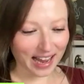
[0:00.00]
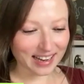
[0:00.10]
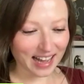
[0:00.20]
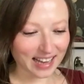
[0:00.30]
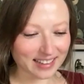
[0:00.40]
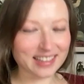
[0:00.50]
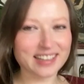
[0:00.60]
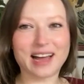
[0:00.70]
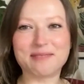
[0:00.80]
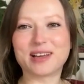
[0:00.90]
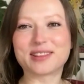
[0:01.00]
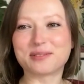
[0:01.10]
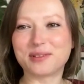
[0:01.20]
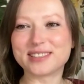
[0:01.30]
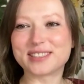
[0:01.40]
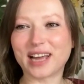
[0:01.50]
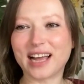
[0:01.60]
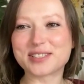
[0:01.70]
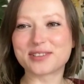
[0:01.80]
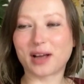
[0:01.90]
I, I think I'm not the one to
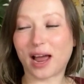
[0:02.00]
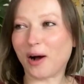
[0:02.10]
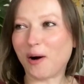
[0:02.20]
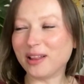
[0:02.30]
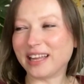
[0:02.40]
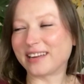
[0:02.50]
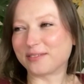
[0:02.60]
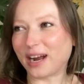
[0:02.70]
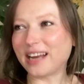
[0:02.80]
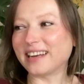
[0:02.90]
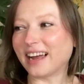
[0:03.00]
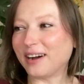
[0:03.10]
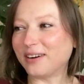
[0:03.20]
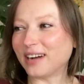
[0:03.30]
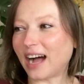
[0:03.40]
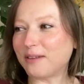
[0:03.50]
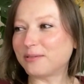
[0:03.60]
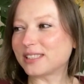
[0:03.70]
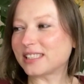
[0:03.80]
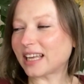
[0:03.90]
answer. Like, I hope, like right now, I
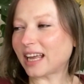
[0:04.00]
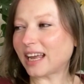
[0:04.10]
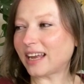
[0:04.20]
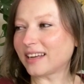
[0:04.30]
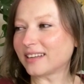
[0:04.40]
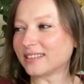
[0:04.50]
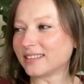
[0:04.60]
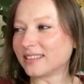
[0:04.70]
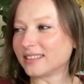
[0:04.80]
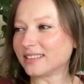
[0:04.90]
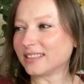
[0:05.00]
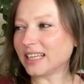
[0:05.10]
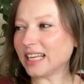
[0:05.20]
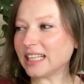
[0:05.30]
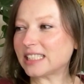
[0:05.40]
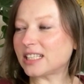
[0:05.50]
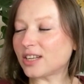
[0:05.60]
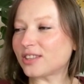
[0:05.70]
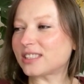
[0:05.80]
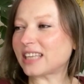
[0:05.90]
would say it's
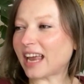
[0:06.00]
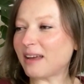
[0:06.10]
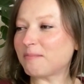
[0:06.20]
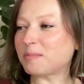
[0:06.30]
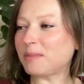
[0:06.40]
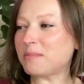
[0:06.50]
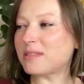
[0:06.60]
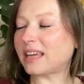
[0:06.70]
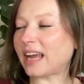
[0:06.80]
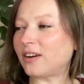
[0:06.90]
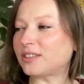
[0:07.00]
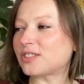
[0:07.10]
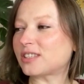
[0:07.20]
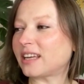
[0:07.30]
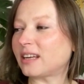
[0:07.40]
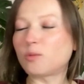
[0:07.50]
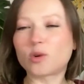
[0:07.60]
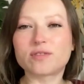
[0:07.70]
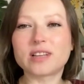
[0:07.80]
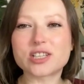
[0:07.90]
still the same, but maybe the characters are getting
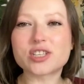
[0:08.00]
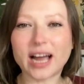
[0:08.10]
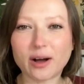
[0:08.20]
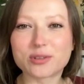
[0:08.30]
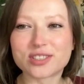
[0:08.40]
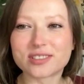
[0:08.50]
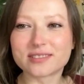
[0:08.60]
more fleshed out.